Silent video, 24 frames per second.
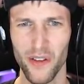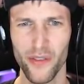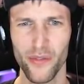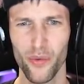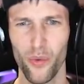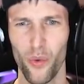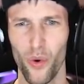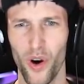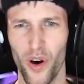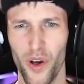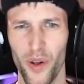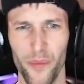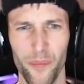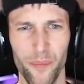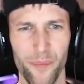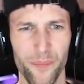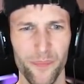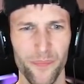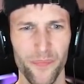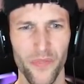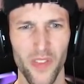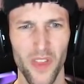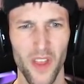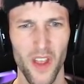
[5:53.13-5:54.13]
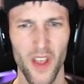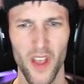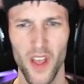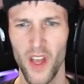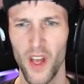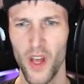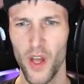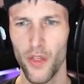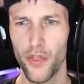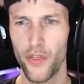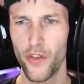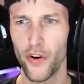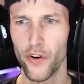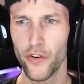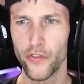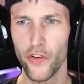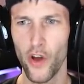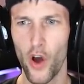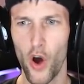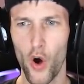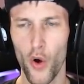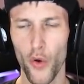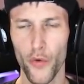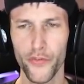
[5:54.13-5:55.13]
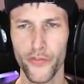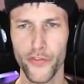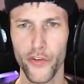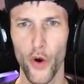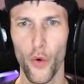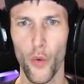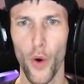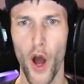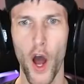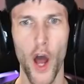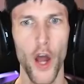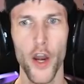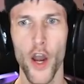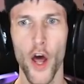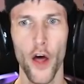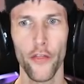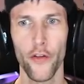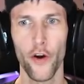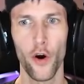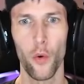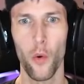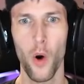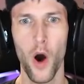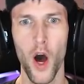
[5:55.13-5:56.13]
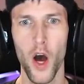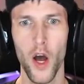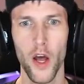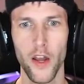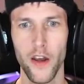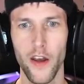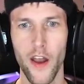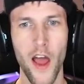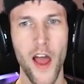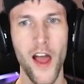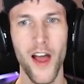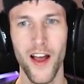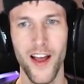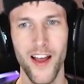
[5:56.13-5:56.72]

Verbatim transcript: this one. There's also another one.